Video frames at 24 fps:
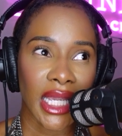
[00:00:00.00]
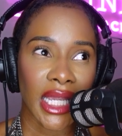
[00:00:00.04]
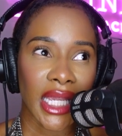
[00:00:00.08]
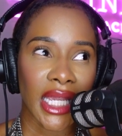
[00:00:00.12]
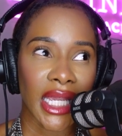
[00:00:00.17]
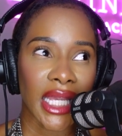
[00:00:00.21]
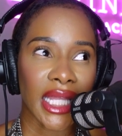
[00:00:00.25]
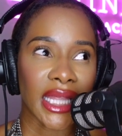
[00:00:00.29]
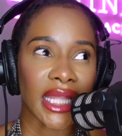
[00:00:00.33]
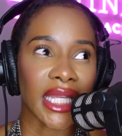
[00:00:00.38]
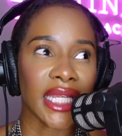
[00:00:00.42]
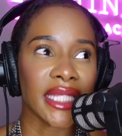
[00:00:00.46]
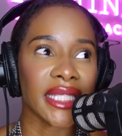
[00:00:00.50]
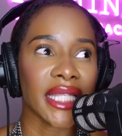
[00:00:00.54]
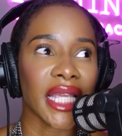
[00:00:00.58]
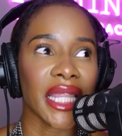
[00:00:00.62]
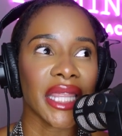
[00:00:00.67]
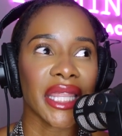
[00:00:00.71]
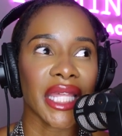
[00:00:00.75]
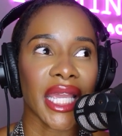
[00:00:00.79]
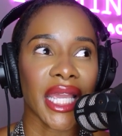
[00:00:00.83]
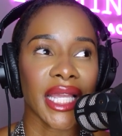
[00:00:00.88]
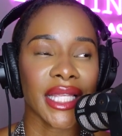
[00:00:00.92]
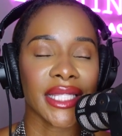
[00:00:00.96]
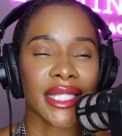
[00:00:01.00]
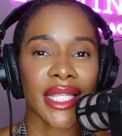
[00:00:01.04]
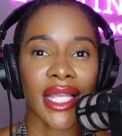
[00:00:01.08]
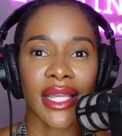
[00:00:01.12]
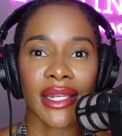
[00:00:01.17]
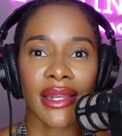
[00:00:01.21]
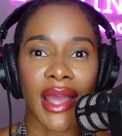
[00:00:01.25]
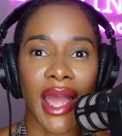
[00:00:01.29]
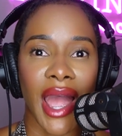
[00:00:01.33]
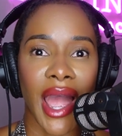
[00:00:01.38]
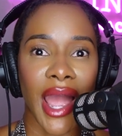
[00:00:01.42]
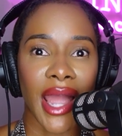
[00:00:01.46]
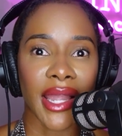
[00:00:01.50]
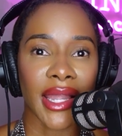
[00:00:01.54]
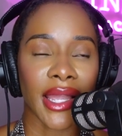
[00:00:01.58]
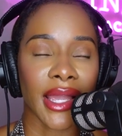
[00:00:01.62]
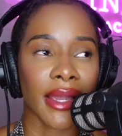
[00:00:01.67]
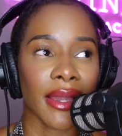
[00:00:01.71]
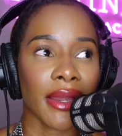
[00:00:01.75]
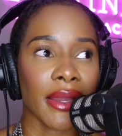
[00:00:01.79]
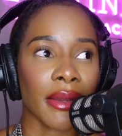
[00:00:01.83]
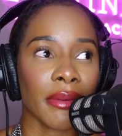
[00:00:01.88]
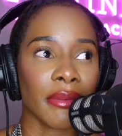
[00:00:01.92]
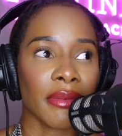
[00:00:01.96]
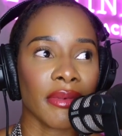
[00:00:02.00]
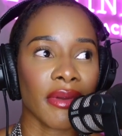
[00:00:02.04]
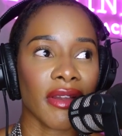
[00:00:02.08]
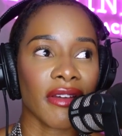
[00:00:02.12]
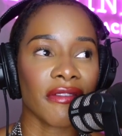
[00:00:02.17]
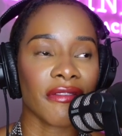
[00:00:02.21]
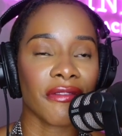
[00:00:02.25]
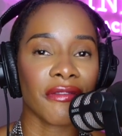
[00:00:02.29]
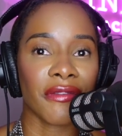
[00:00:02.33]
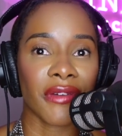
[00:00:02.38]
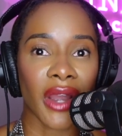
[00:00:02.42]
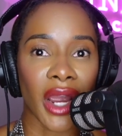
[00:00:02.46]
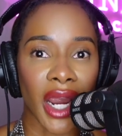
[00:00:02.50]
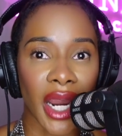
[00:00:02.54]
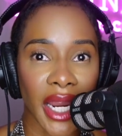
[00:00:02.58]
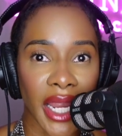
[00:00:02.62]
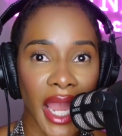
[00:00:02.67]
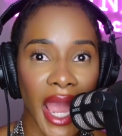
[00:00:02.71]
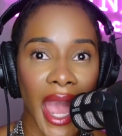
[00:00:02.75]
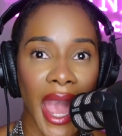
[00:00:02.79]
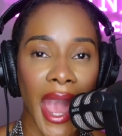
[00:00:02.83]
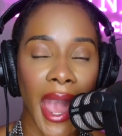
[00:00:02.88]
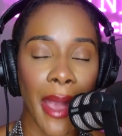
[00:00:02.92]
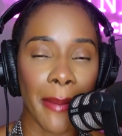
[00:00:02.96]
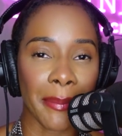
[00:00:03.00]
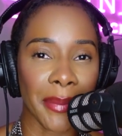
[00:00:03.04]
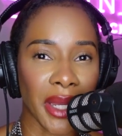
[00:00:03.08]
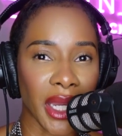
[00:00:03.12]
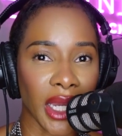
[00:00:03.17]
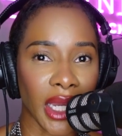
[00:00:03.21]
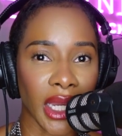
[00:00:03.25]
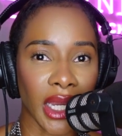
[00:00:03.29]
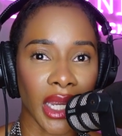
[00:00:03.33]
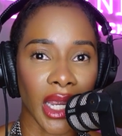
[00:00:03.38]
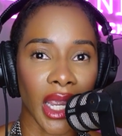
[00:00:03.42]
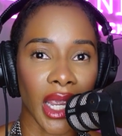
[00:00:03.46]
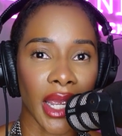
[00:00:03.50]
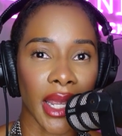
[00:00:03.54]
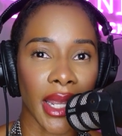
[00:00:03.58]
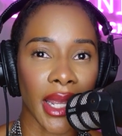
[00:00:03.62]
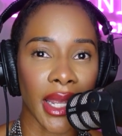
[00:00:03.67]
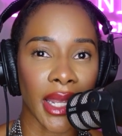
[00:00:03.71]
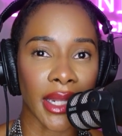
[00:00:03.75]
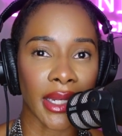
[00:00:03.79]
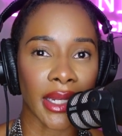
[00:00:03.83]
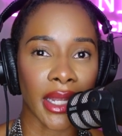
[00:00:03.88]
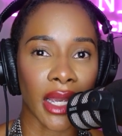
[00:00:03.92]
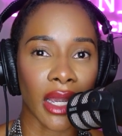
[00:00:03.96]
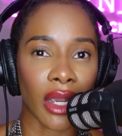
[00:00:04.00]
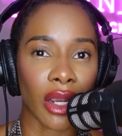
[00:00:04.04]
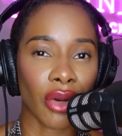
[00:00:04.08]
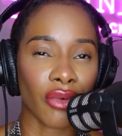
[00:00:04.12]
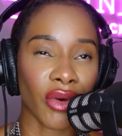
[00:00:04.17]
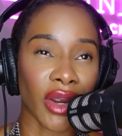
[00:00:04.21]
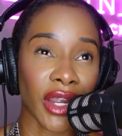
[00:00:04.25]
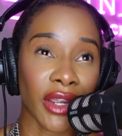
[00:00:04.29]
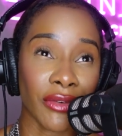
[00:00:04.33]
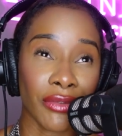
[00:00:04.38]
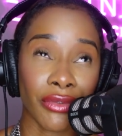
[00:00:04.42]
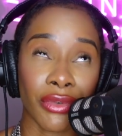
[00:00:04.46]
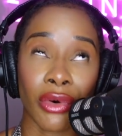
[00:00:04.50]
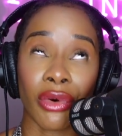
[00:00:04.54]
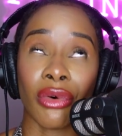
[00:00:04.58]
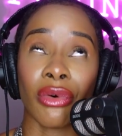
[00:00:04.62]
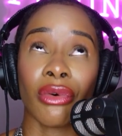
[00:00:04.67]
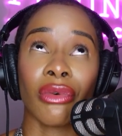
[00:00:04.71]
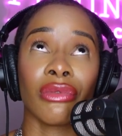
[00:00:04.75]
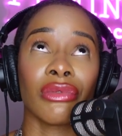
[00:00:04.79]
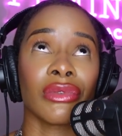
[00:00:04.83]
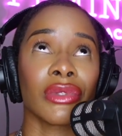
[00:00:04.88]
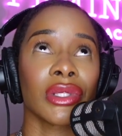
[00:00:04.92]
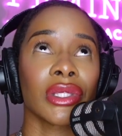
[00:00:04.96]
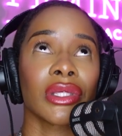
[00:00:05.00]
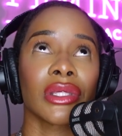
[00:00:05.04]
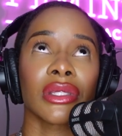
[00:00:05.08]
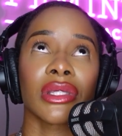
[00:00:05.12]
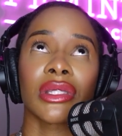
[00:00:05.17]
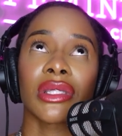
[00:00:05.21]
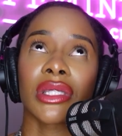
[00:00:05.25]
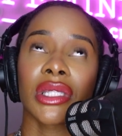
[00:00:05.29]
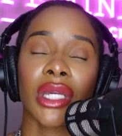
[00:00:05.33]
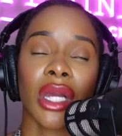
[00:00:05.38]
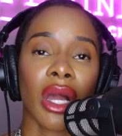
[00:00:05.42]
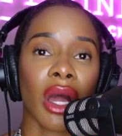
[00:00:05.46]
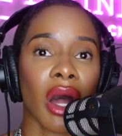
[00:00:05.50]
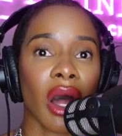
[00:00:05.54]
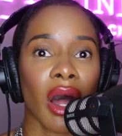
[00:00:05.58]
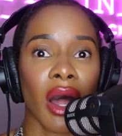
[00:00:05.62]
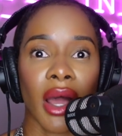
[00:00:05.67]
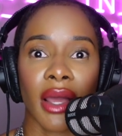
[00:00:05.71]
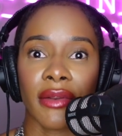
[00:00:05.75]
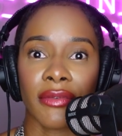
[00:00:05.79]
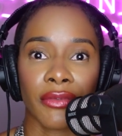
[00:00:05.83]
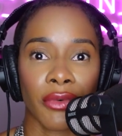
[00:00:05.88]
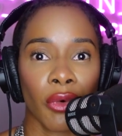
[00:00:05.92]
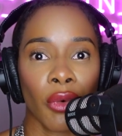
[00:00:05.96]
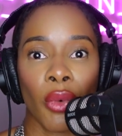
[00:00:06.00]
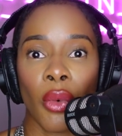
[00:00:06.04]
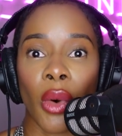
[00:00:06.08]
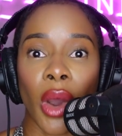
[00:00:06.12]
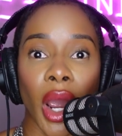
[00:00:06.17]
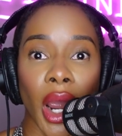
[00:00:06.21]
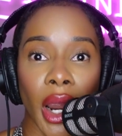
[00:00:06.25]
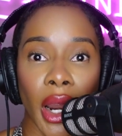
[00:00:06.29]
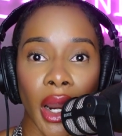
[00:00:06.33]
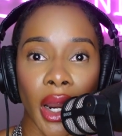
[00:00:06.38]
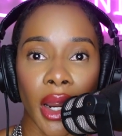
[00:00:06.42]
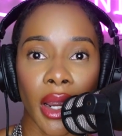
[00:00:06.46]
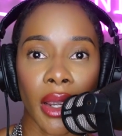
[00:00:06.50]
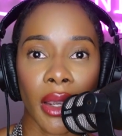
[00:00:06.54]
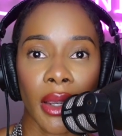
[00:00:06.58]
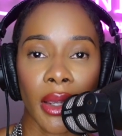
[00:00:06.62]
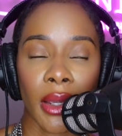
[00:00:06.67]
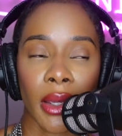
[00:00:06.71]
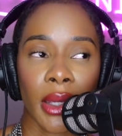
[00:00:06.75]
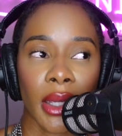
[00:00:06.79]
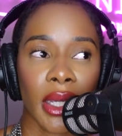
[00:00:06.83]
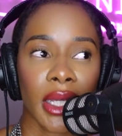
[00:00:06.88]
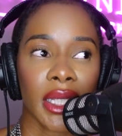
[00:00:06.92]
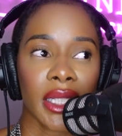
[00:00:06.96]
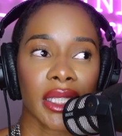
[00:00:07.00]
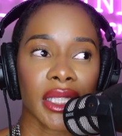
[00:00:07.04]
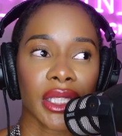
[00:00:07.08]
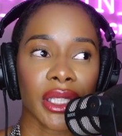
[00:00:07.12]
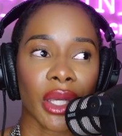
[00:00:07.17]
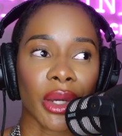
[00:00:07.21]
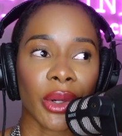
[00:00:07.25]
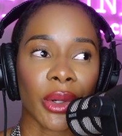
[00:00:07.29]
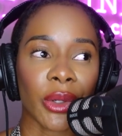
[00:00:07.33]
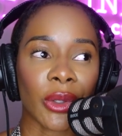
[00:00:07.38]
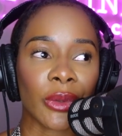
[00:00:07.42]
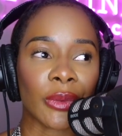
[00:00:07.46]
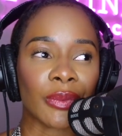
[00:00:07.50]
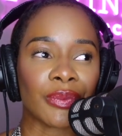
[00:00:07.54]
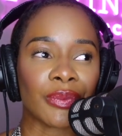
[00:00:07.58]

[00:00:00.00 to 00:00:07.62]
These are things that I am very happy and grateful to God for. So